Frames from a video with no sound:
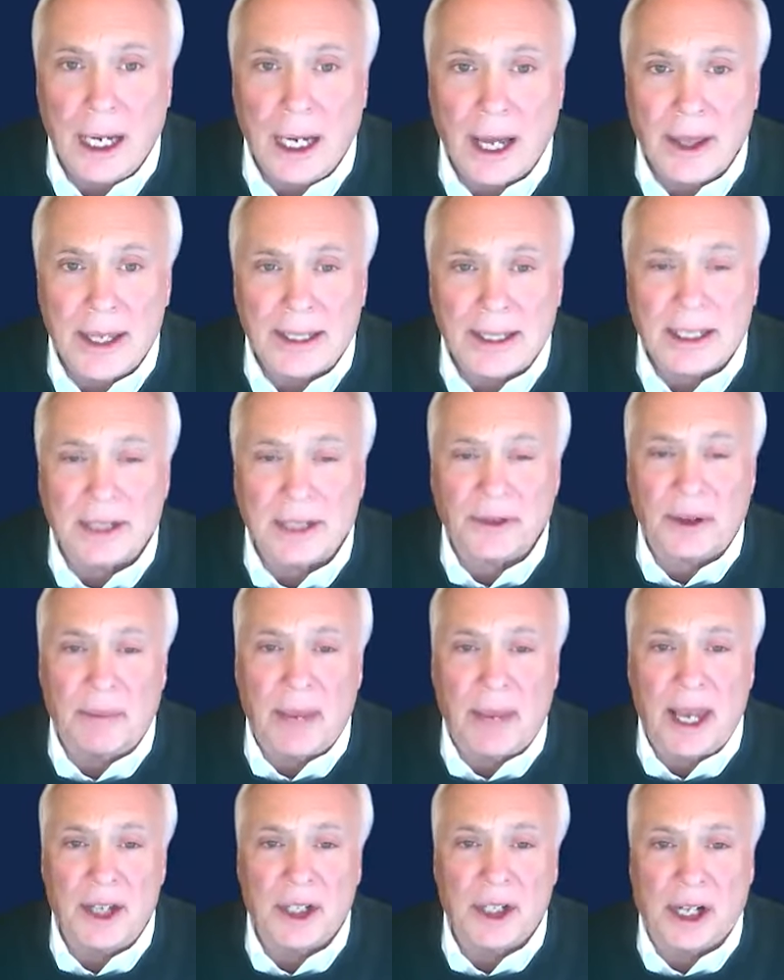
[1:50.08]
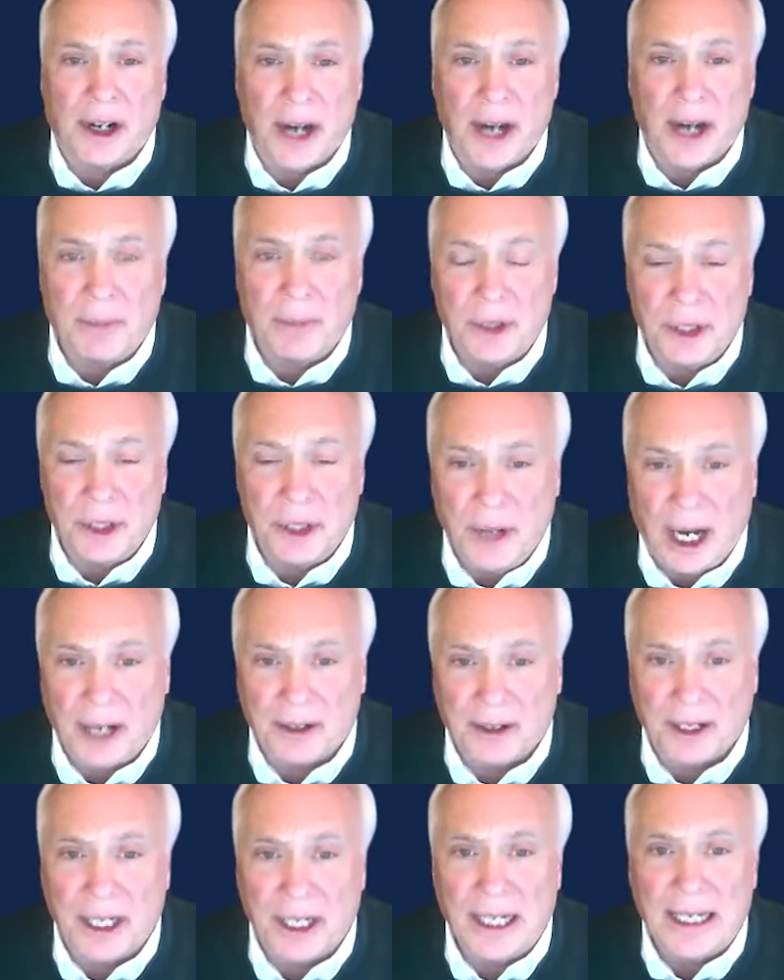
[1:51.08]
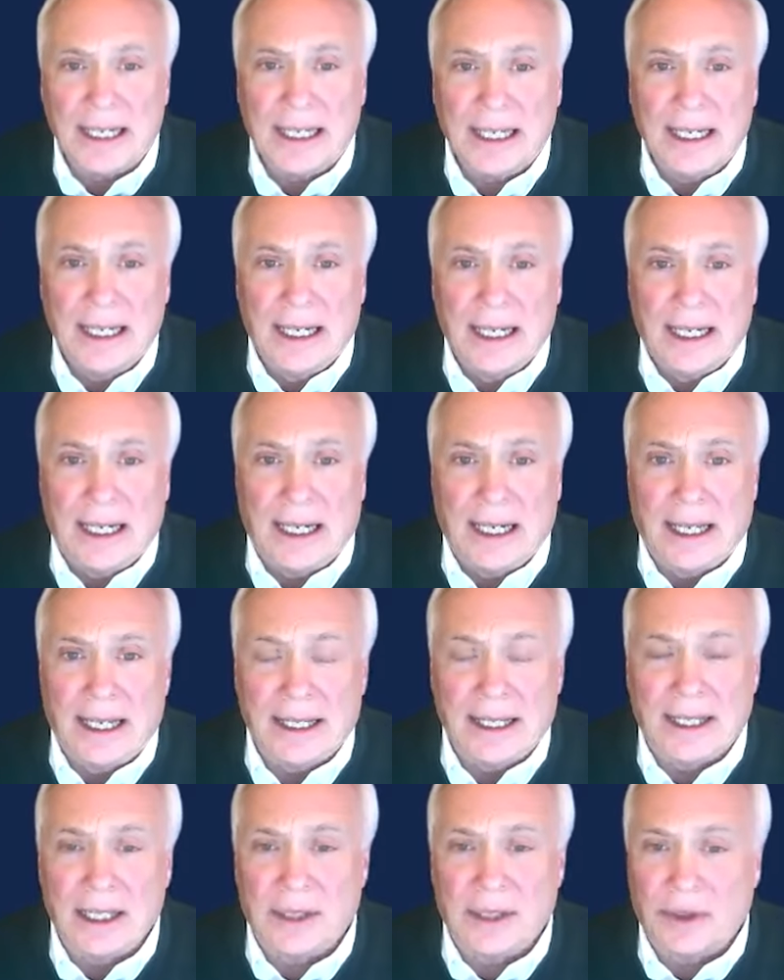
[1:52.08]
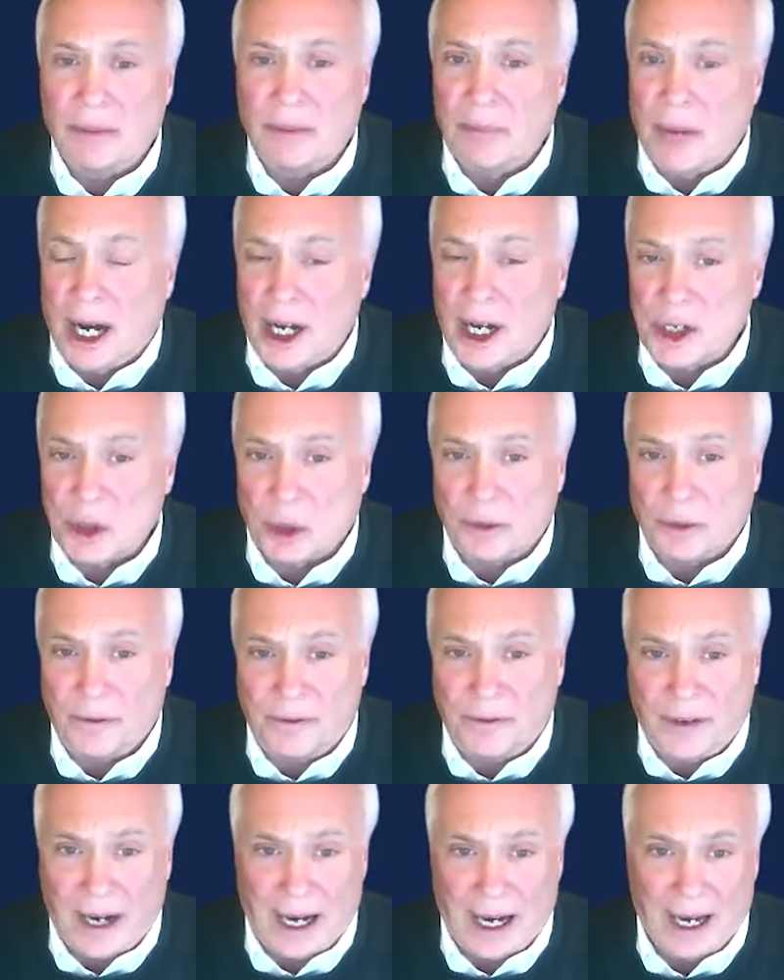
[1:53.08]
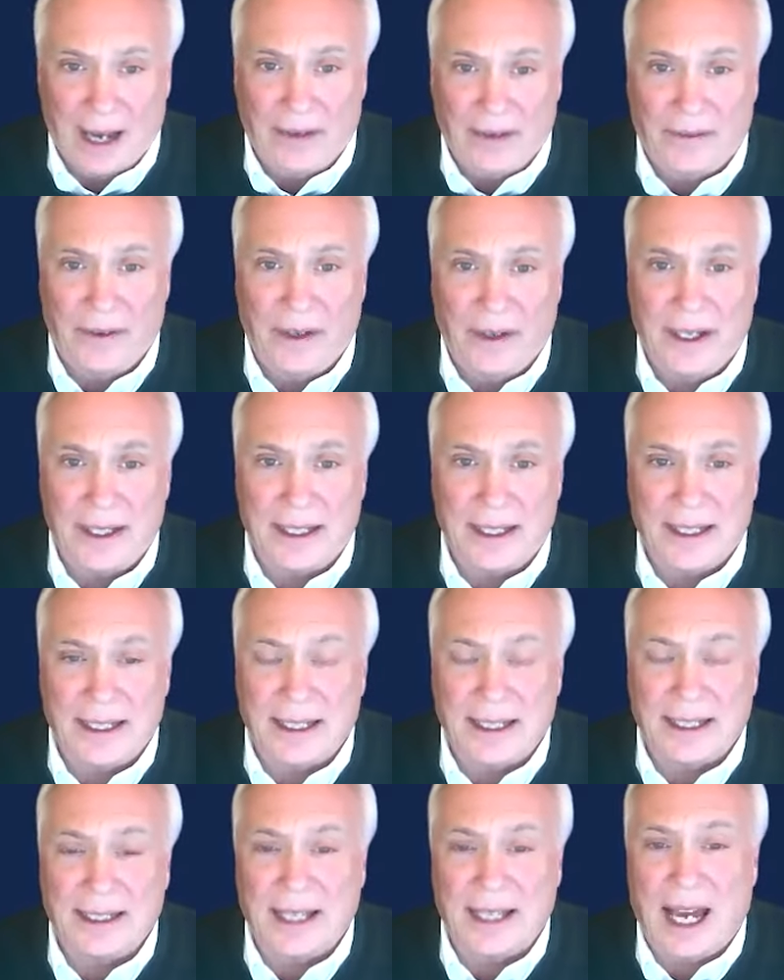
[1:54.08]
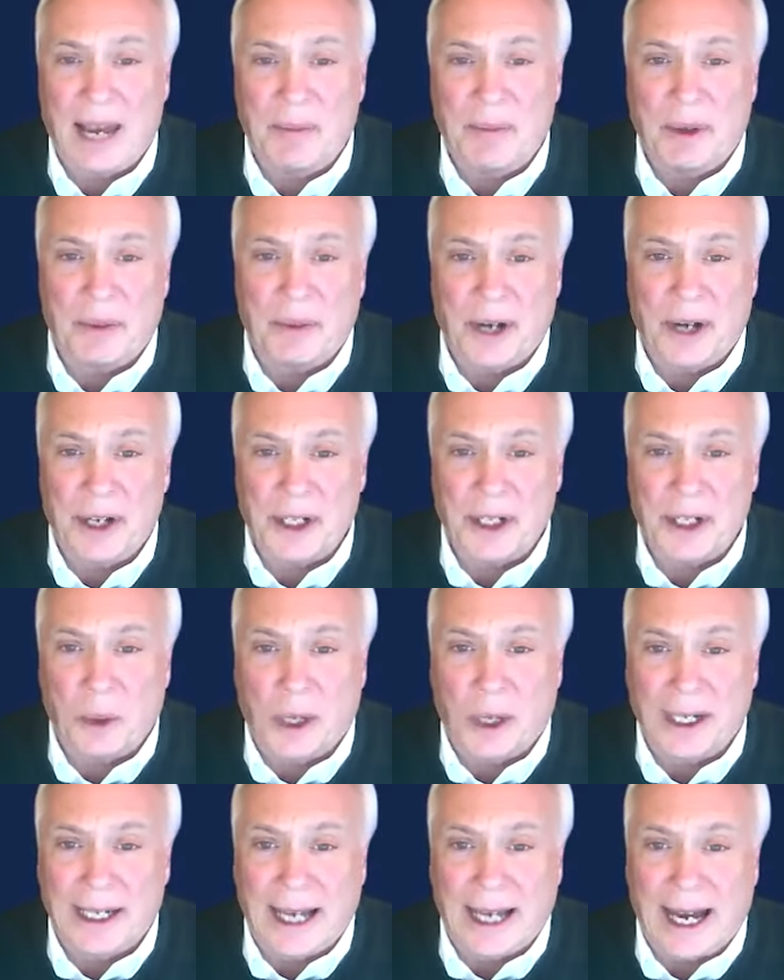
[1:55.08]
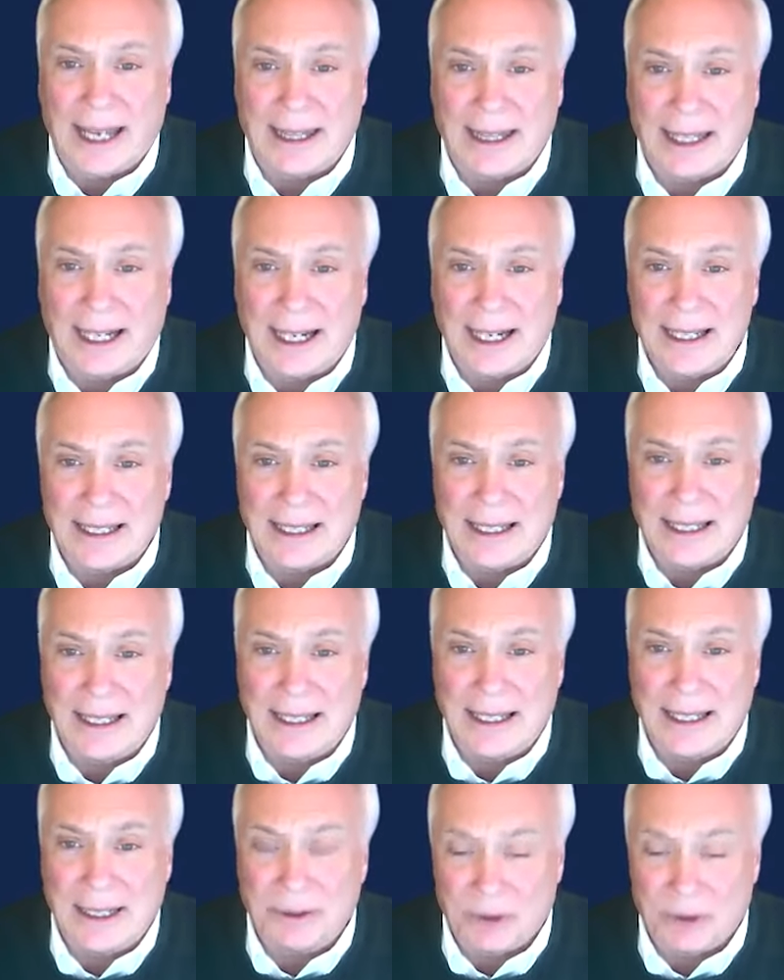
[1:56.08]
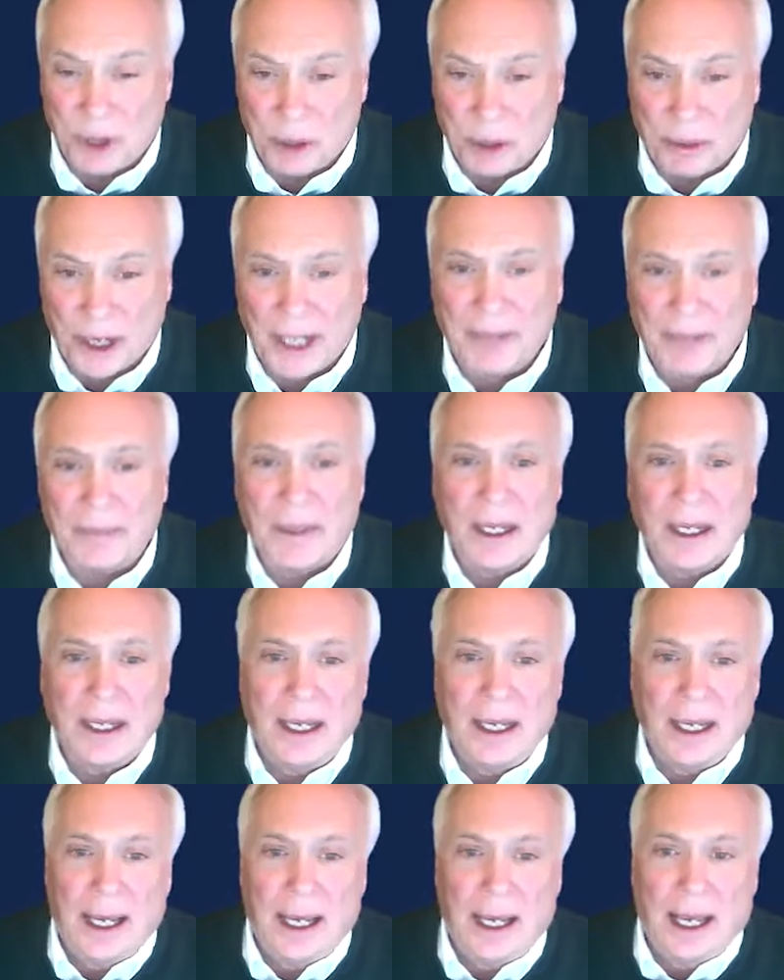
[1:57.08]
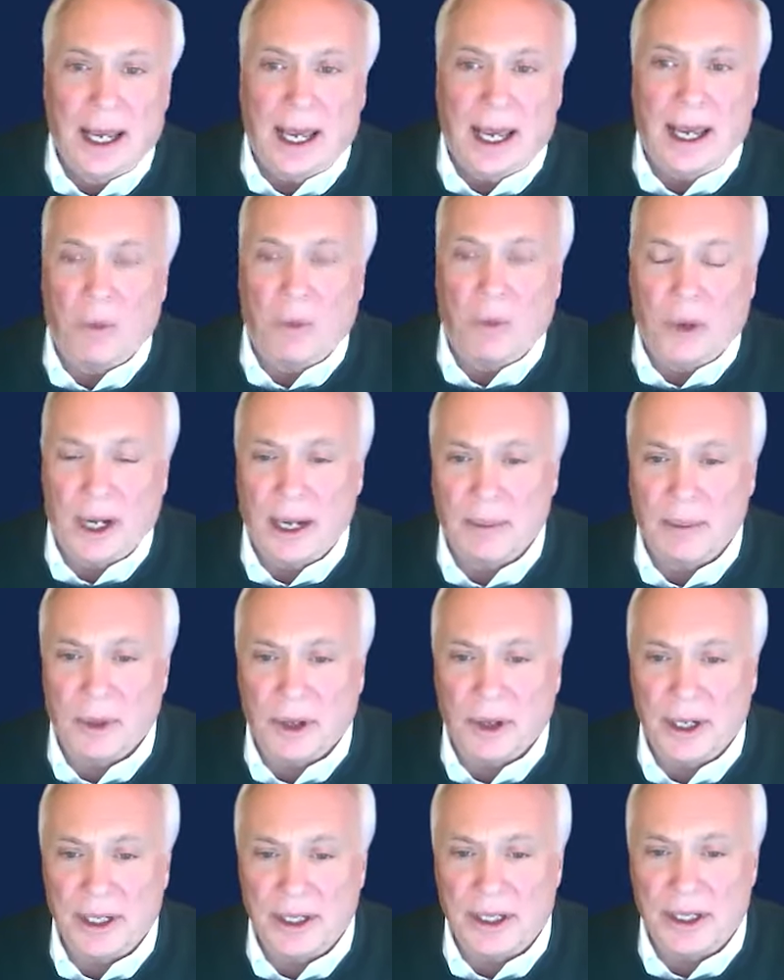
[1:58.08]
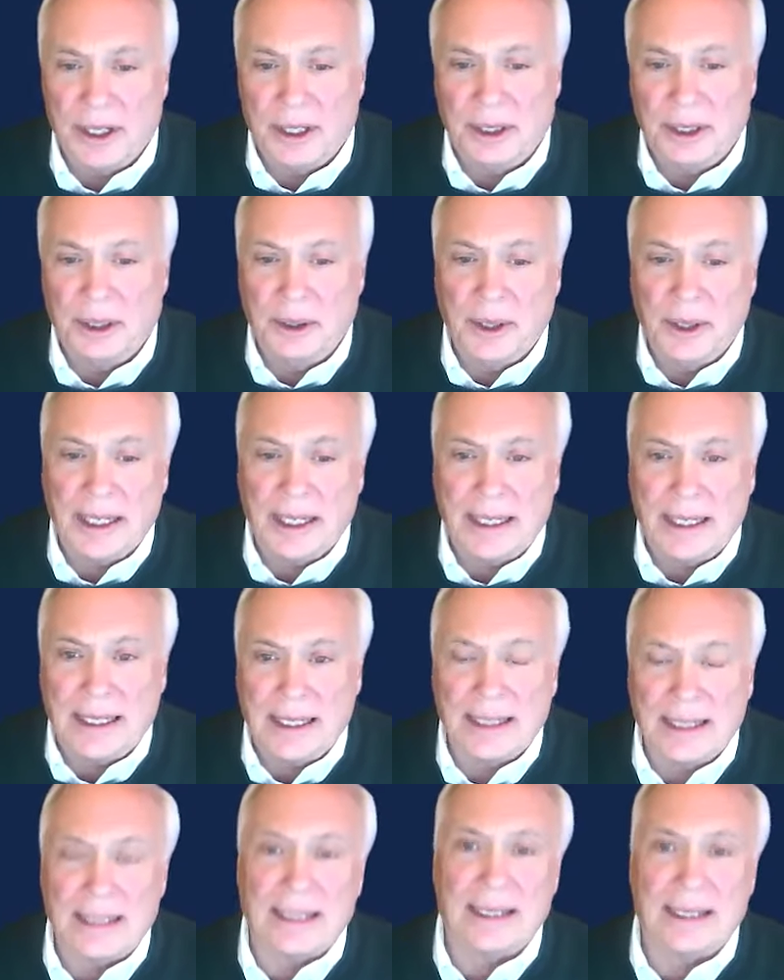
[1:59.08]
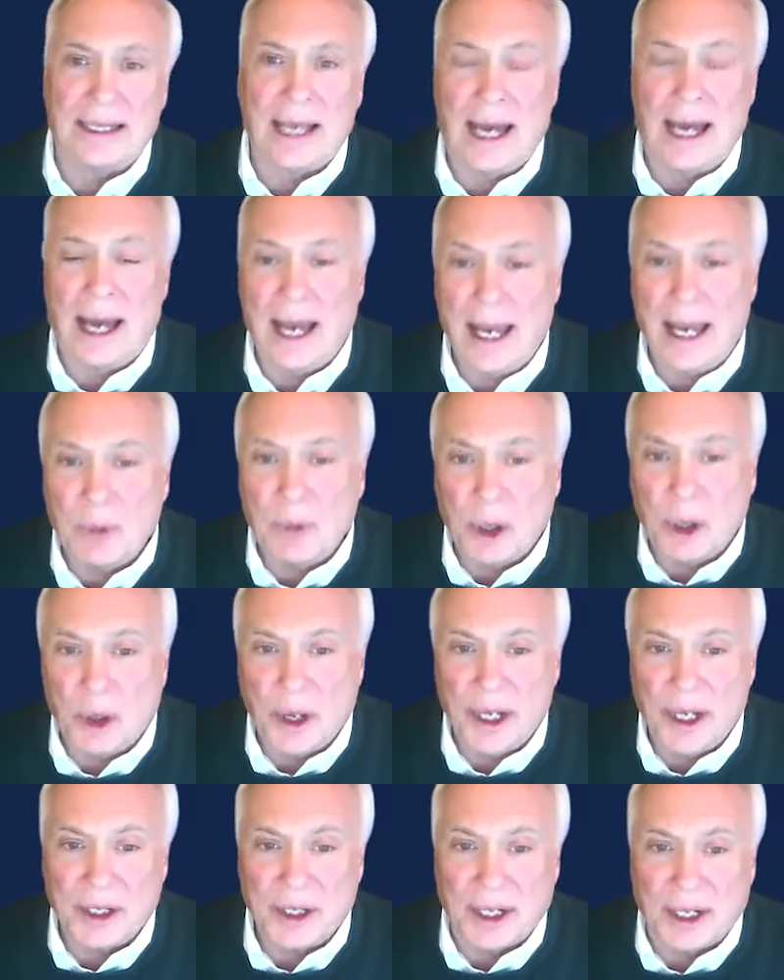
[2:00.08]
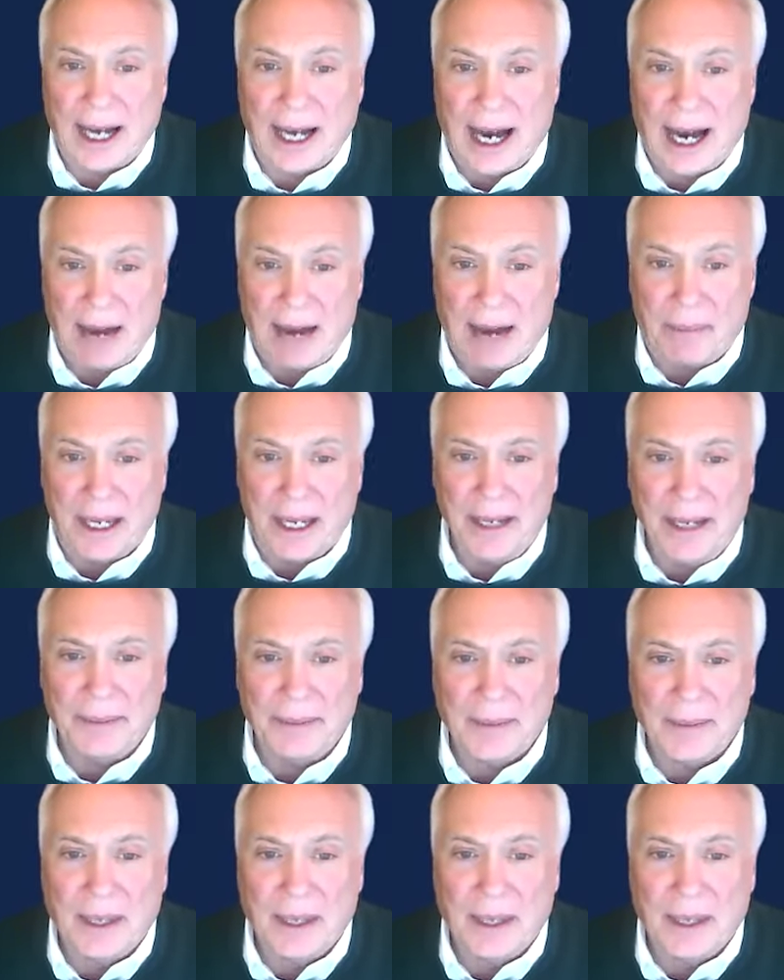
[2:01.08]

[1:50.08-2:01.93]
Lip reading: This is from HRM 200. This is from Module 5. It's an assignment, Project 1 Guidelines and Rubric. And what I'm going to do is I am going to copy